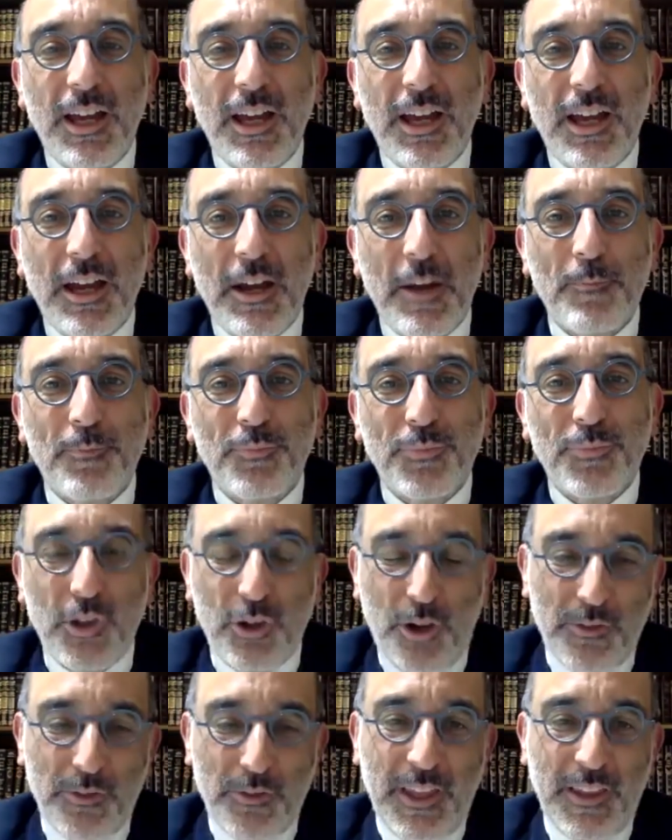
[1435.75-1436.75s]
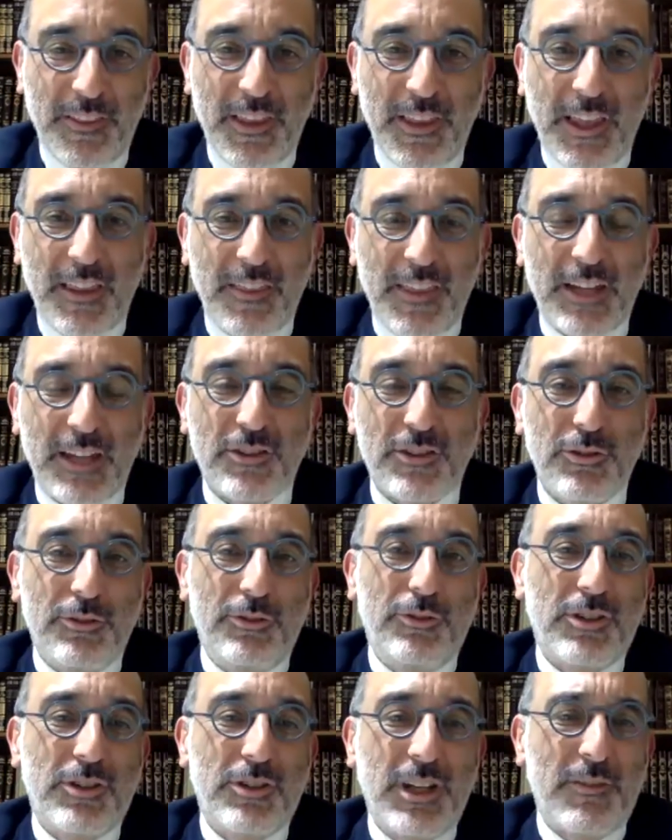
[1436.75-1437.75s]
that
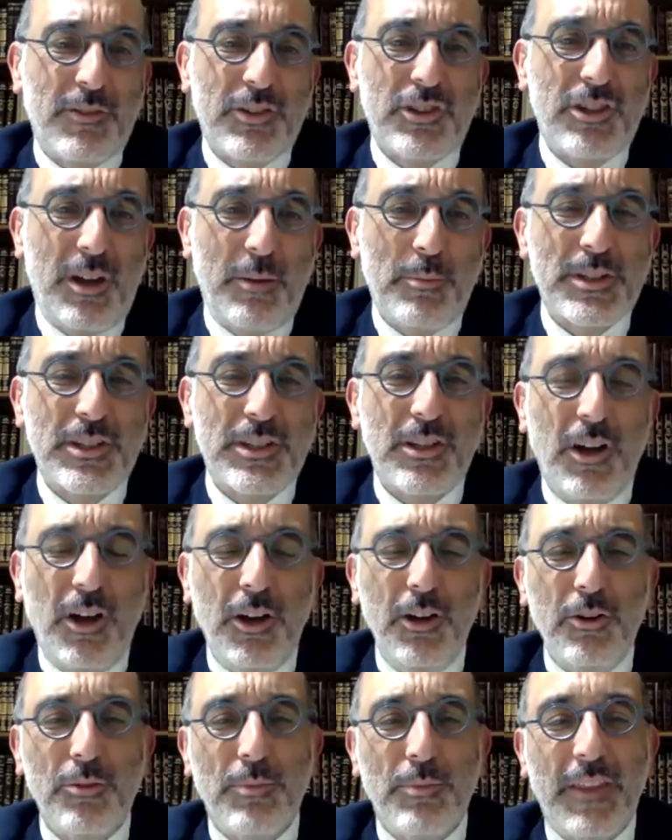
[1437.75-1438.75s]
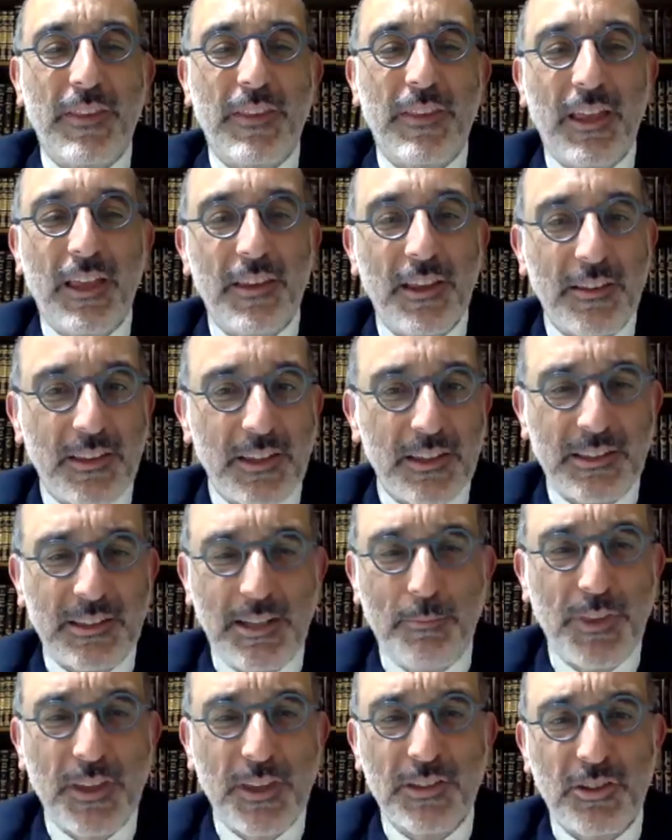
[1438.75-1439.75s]
you can have a Shabbos at home, and that there's
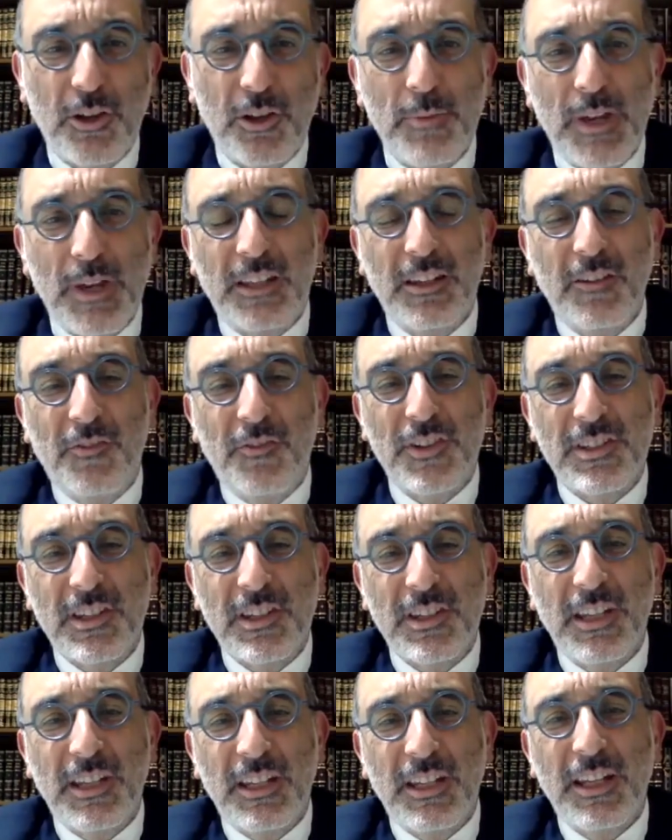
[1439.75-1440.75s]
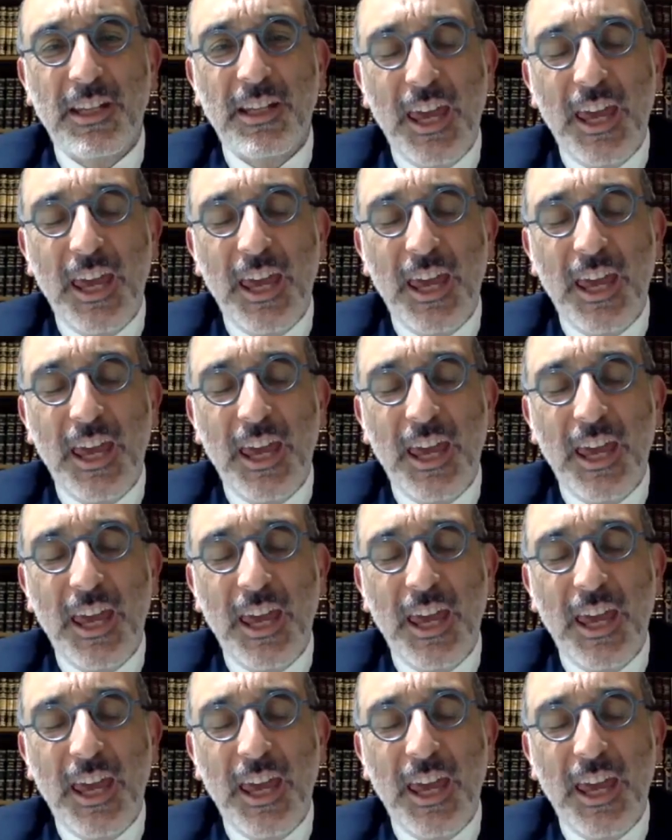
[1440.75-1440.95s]
something so magnificent in it.